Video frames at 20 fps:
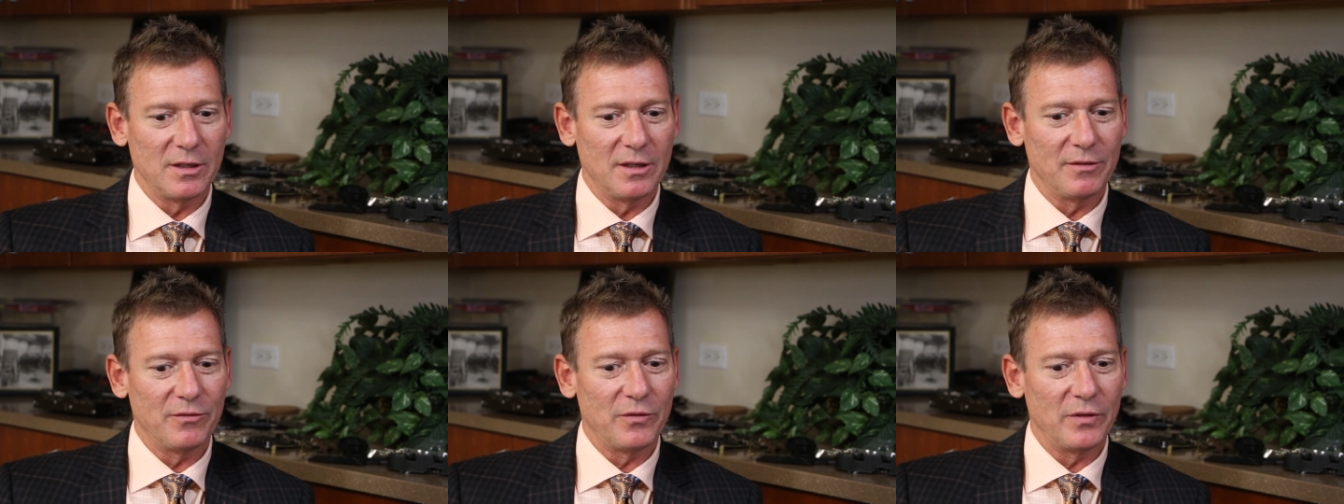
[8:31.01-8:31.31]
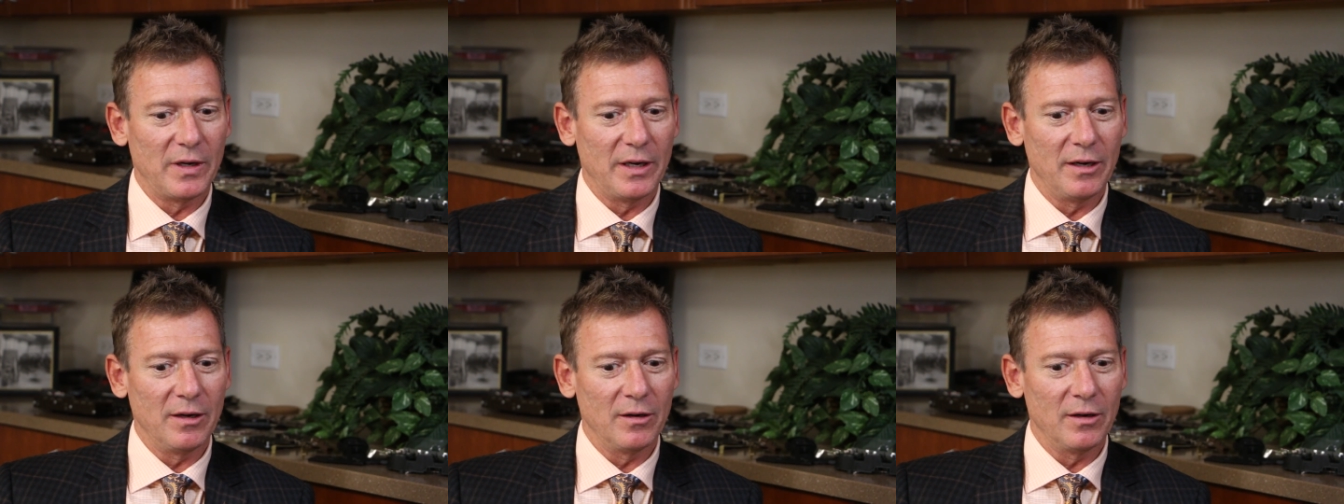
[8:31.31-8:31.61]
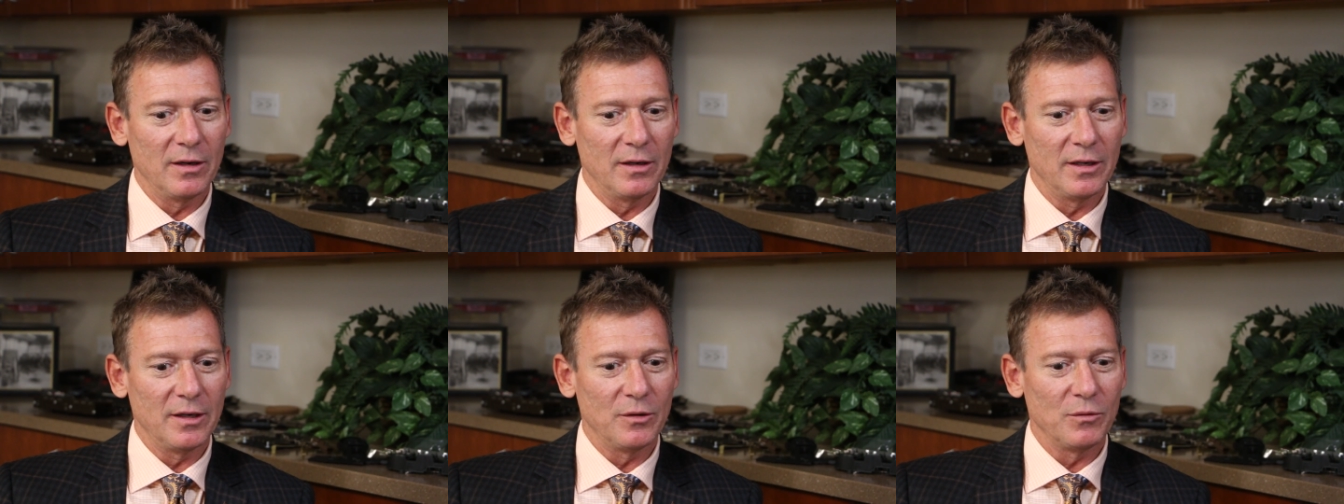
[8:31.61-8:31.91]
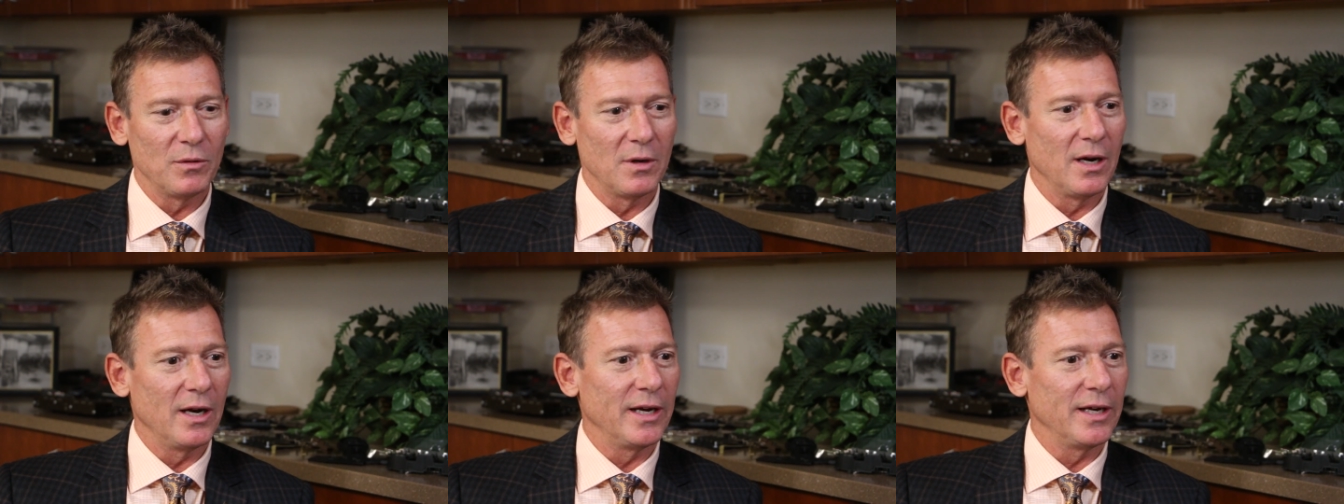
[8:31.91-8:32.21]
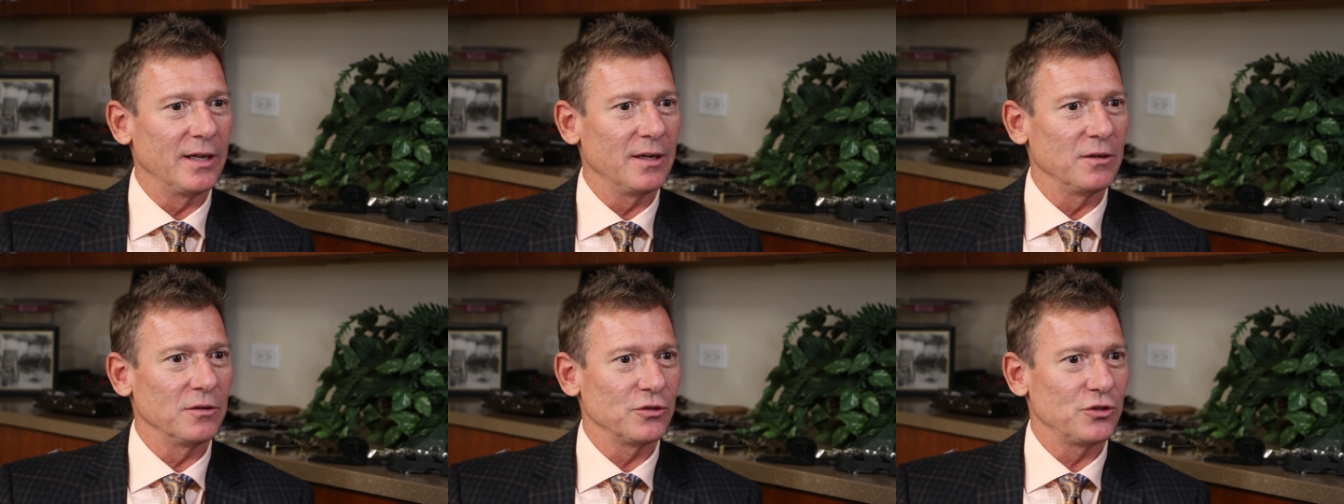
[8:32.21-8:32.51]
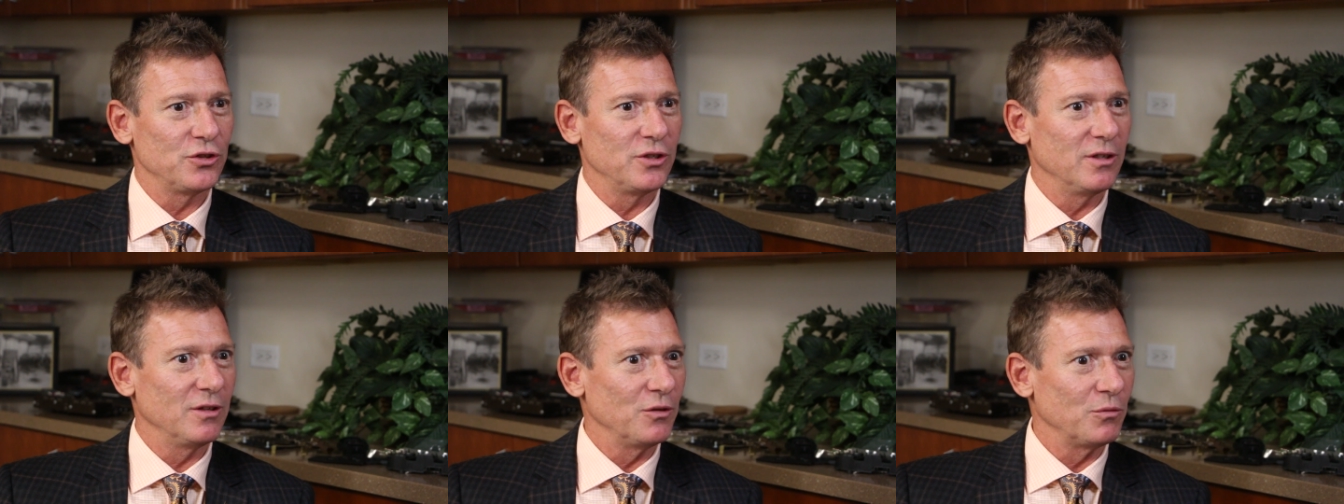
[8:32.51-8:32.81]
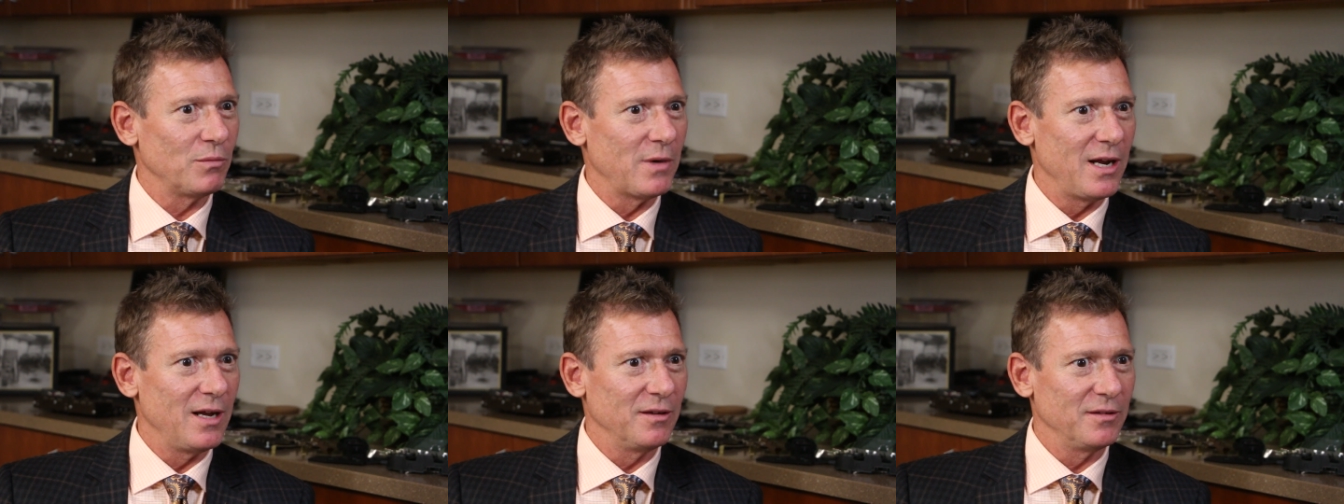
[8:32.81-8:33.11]
if Aaron and Ryan are still
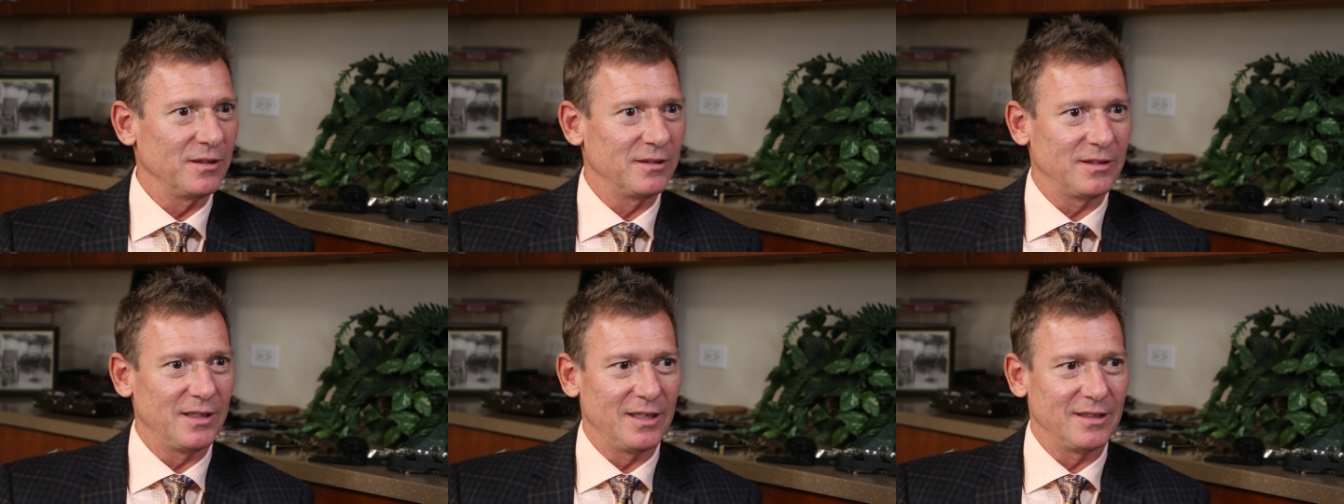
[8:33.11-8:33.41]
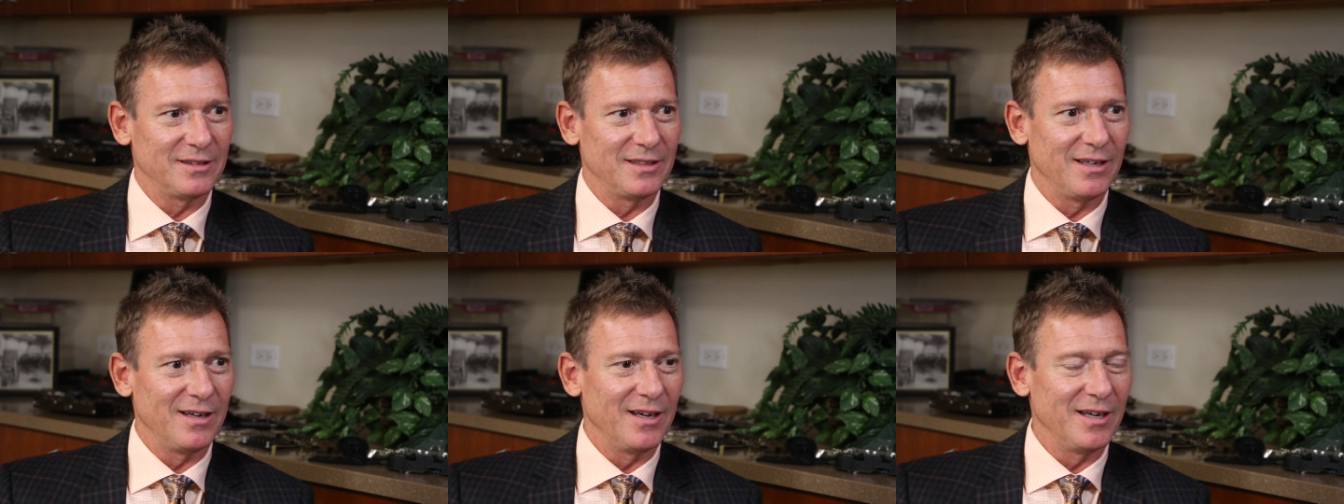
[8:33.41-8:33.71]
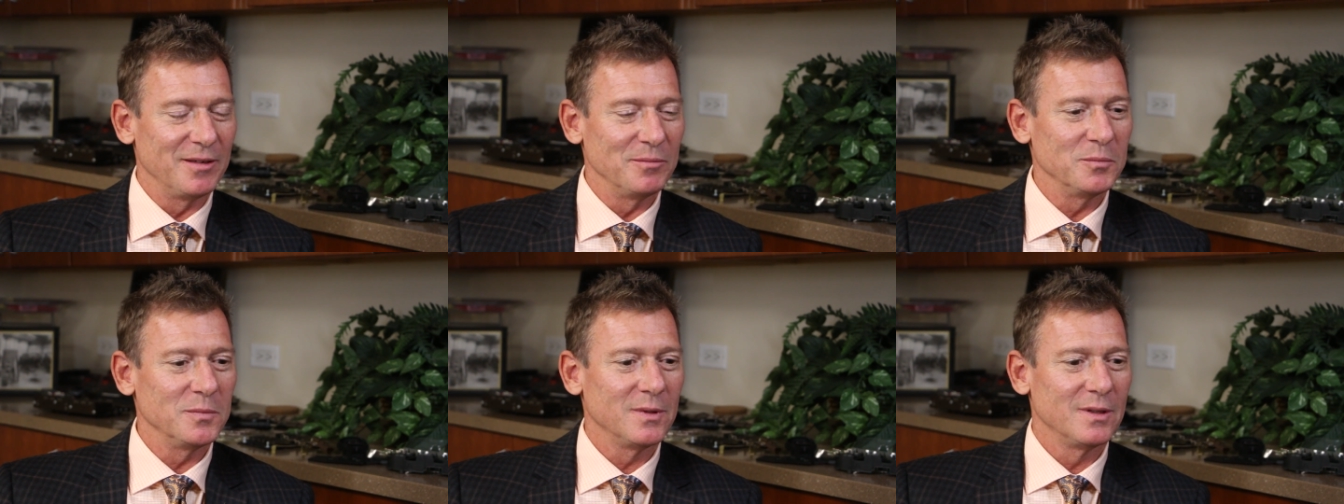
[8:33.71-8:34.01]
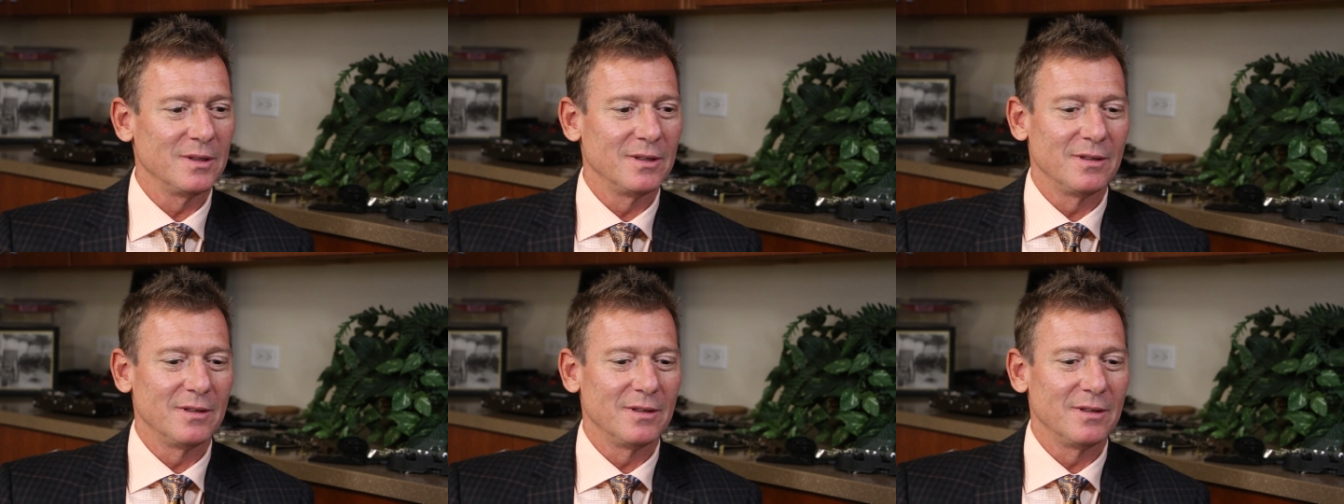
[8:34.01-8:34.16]
around at that time,